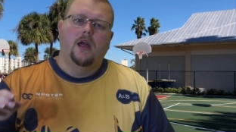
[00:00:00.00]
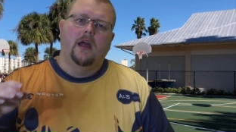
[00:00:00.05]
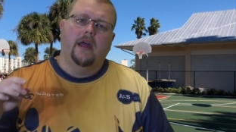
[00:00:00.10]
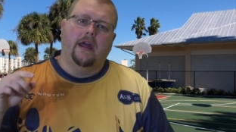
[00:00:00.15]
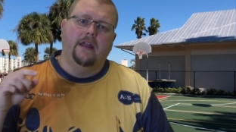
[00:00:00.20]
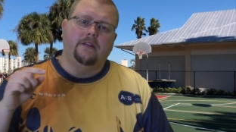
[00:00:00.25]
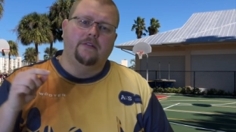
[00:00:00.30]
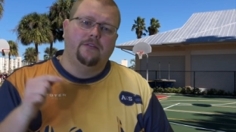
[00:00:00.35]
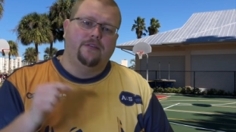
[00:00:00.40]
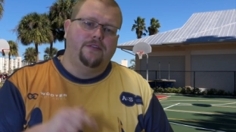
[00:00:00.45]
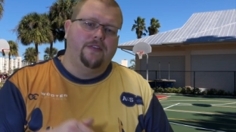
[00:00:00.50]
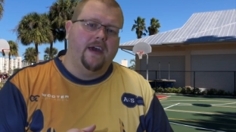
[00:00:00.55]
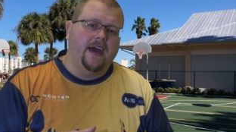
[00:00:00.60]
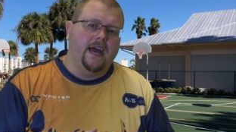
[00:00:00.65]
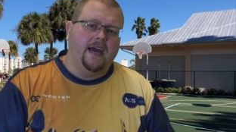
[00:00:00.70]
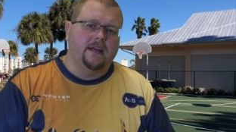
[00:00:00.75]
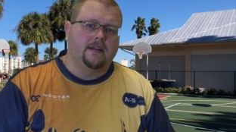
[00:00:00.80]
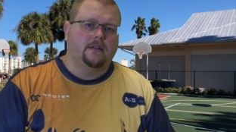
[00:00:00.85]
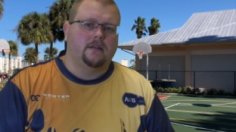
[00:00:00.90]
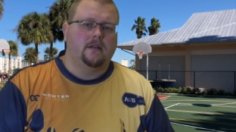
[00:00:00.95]
And
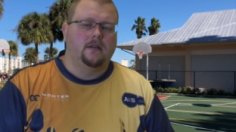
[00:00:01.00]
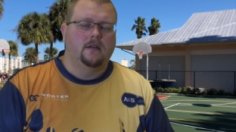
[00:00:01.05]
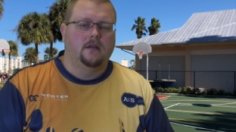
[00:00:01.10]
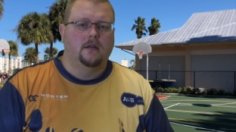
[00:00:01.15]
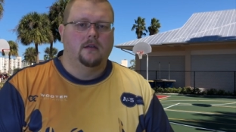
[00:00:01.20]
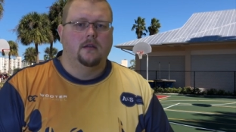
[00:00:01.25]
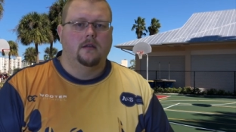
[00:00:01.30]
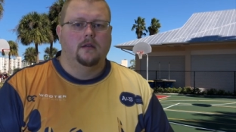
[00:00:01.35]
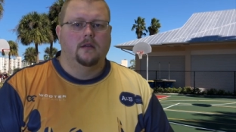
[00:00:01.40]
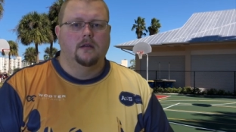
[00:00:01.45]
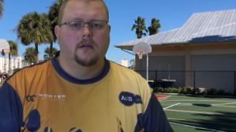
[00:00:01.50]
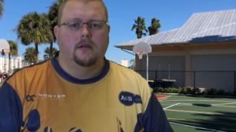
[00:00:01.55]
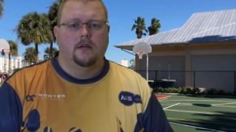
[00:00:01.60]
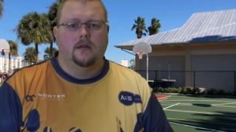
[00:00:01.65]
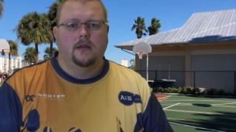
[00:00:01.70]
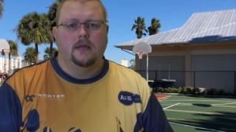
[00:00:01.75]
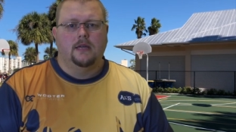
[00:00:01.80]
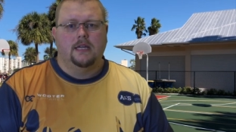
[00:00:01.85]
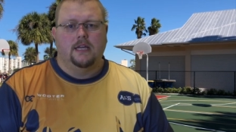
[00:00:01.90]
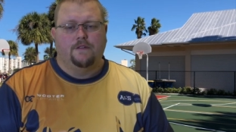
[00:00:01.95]
then,
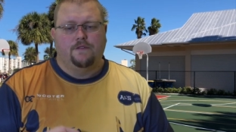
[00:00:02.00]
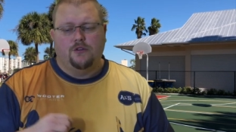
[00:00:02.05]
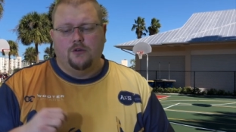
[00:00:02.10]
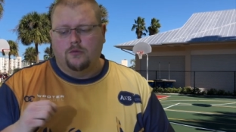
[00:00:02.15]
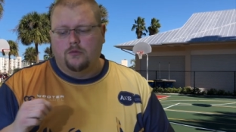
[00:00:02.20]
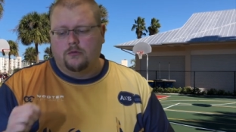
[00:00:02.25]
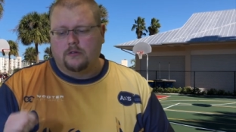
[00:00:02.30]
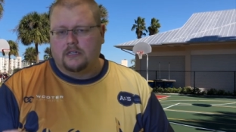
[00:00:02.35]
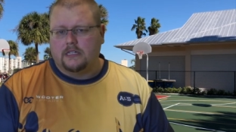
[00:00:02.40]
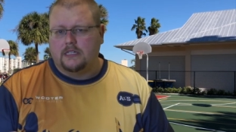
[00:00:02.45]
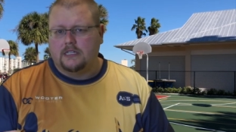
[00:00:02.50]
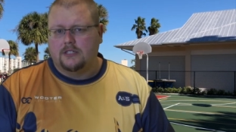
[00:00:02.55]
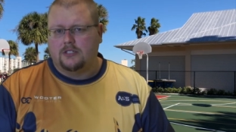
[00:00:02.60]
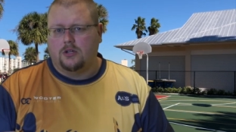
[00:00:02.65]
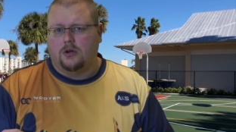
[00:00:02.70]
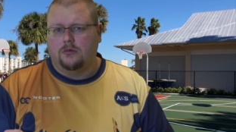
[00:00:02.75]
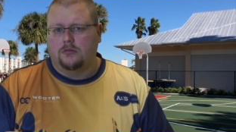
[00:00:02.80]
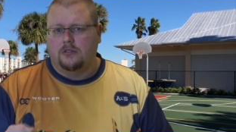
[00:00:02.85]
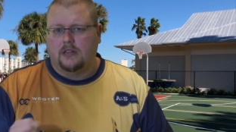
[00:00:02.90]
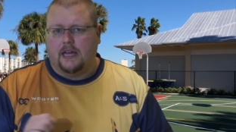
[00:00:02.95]
if you really
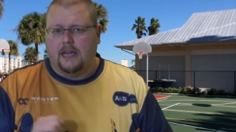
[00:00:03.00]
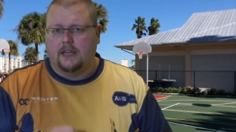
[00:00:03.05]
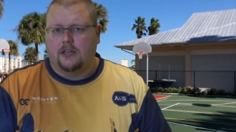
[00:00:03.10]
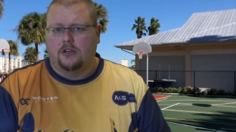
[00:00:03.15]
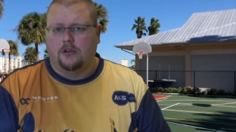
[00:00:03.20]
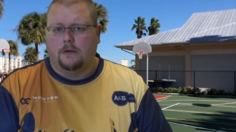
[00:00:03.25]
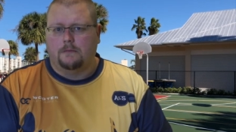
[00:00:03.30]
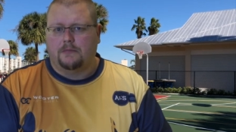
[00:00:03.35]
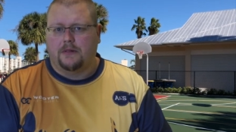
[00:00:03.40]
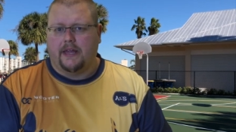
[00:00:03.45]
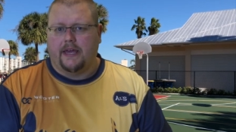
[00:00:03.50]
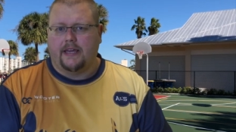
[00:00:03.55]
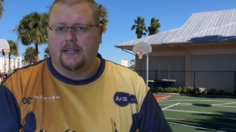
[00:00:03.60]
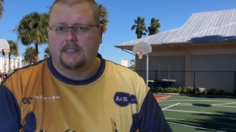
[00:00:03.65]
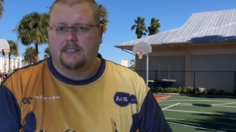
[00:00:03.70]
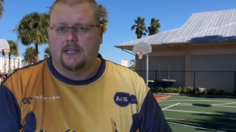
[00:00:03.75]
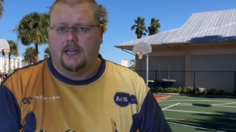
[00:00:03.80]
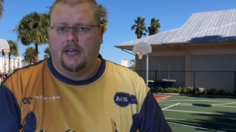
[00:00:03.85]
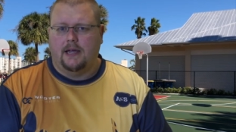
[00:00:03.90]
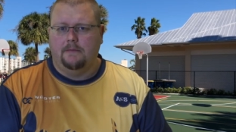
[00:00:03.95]
don't like your
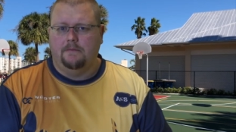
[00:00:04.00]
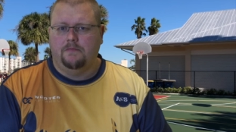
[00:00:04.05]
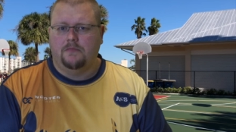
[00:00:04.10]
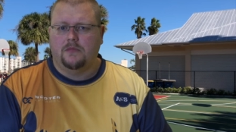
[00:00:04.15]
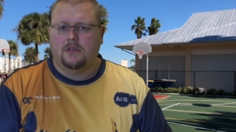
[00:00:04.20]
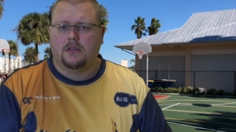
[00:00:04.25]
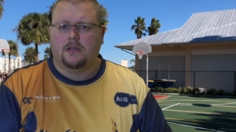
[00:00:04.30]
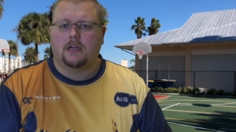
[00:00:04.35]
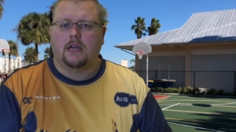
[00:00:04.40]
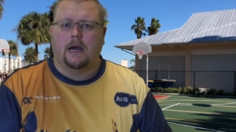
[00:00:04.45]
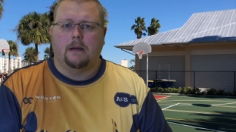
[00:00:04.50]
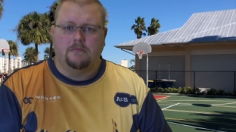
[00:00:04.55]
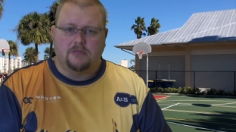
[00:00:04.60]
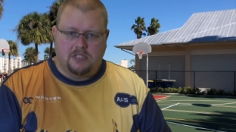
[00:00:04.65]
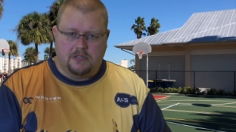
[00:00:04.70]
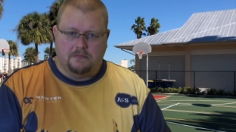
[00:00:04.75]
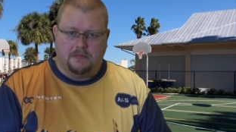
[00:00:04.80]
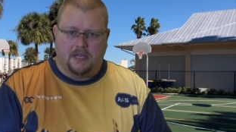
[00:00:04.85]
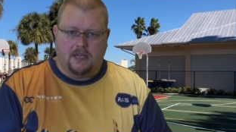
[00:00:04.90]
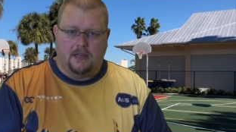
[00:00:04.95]
playing time, come
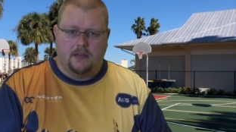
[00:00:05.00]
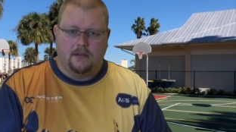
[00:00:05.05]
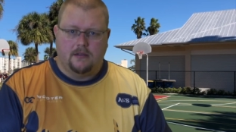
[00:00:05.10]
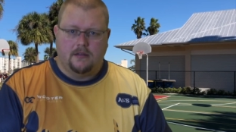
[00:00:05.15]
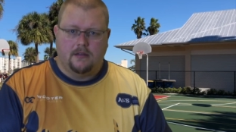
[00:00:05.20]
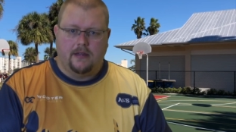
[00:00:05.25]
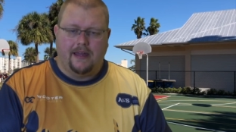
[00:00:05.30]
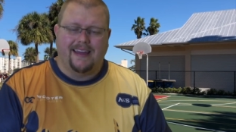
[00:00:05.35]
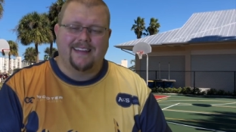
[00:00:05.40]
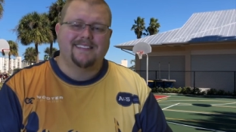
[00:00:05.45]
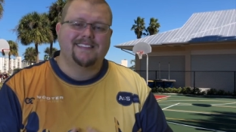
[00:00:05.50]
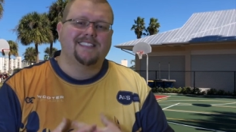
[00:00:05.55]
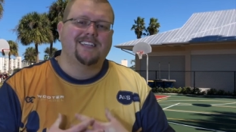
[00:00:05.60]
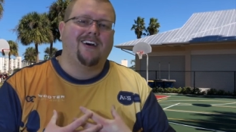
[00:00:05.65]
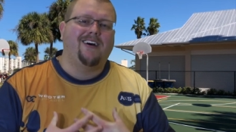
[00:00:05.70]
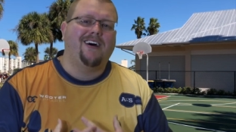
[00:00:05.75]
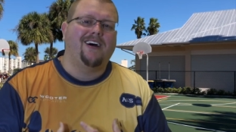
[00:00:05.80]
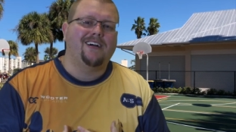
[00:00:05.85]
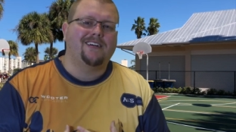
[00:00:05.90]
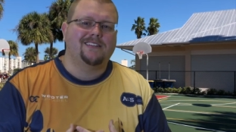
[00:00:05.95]
to me and
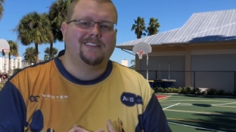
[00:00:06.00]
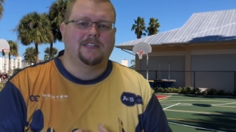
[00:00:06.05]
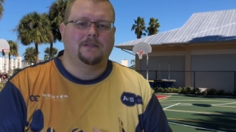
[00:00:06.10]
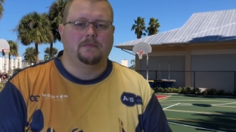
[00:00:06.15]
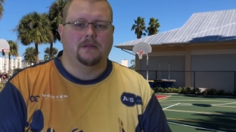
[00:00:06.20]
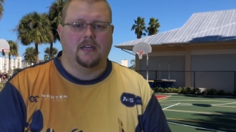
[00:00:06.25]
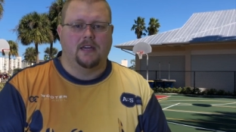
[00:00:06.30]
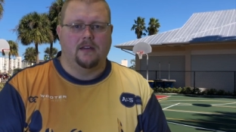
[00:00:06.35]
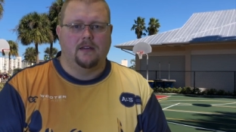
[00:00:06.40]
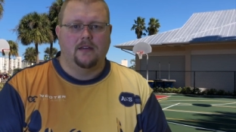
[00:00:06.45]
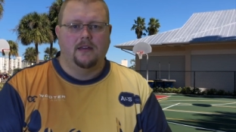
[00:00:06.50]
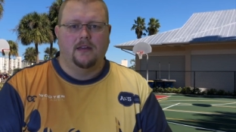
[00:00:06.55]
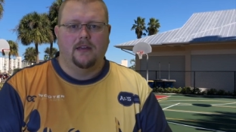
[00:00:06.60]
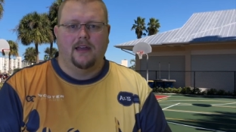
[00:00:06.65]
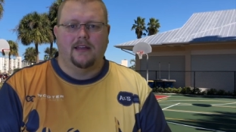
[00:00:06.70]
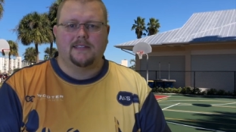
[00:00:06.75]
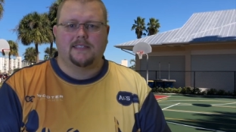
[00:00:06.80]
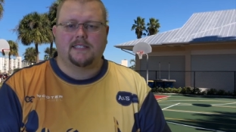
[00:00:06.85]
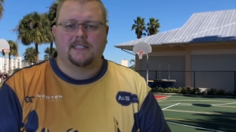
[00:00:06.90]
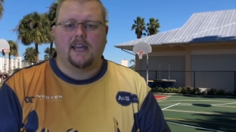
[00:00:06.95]
talk to me
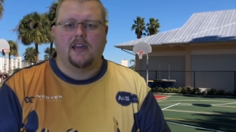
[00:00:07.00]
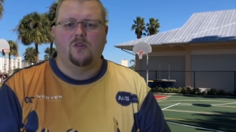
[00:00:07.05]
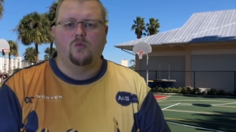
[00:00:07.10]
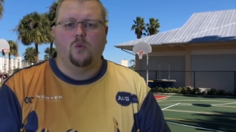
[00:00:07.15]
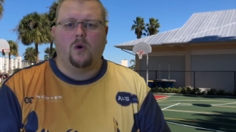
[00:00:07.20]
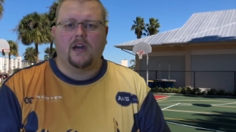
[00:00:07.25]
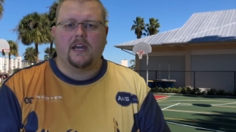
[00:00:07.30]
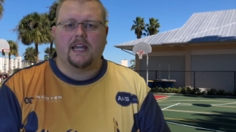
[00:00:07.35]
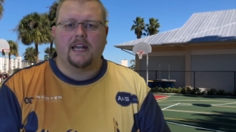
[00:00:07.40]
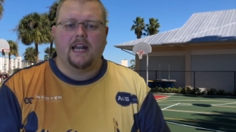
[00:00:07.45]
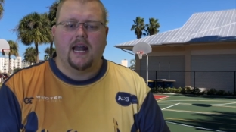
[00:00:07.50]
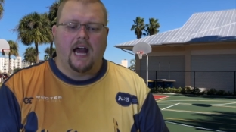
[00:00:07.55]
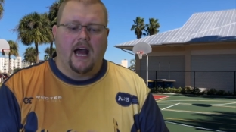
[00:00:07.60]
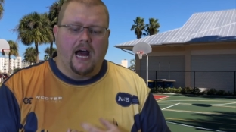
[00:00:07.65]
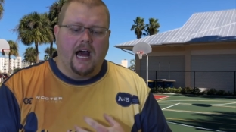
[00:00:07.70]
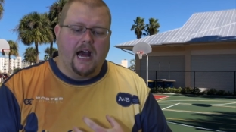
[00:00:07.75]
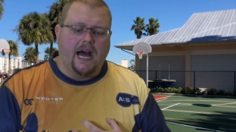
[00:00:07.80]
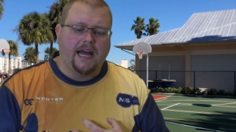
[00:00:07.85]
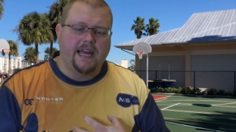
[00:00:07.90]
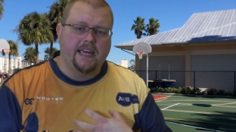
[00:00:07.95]
and say, what can
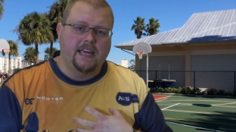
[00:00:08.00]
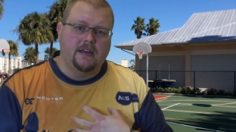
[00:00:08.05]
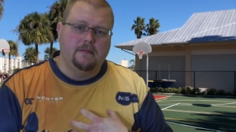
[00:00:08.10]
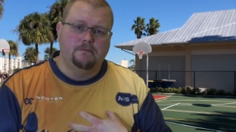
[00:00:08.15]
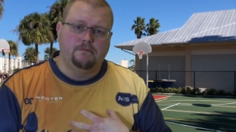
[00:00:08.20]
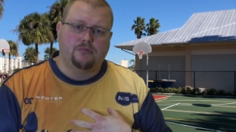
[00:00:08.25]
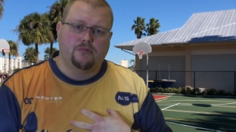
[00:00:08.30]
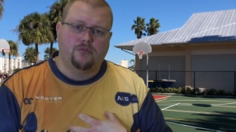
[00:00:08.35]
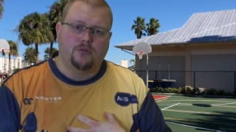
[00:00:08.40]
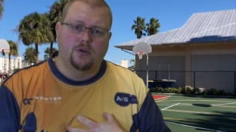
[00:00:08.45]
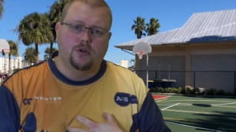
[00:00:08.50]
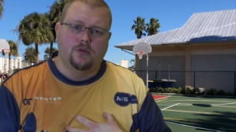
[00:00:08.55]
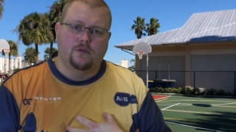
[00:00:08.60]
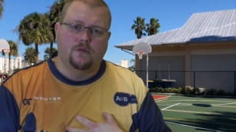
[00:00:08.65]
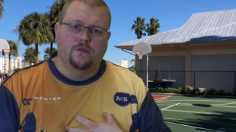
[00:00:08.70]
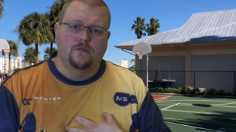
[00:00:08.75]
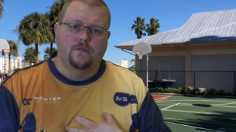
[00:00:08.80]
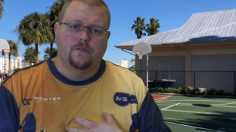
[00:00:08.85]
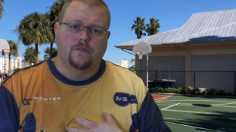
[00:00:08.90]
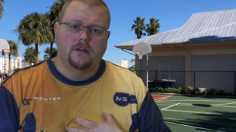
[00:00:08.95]
I
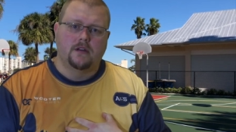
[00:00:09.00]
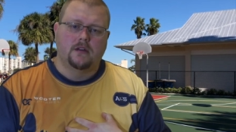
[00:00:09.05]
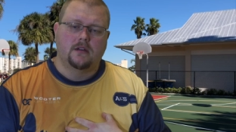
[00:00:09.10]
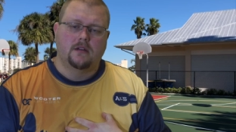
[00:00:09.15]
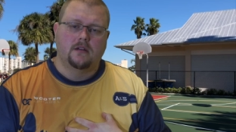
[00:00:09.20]
improve